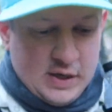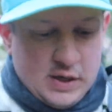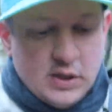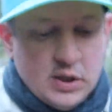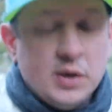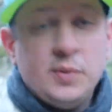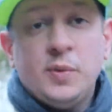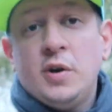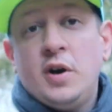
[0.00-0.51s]

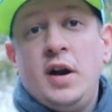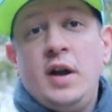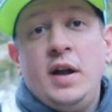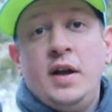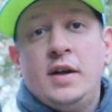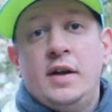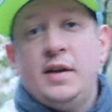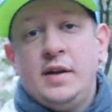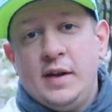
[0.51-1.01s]
Don't
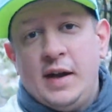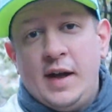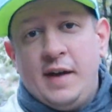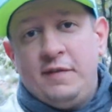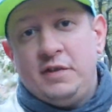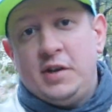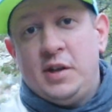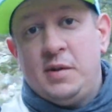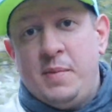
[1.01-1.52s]
worry, I
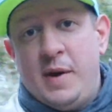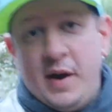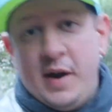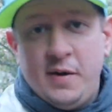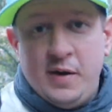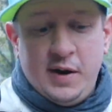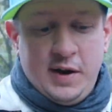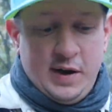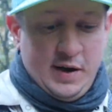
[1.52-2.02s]
have another battery.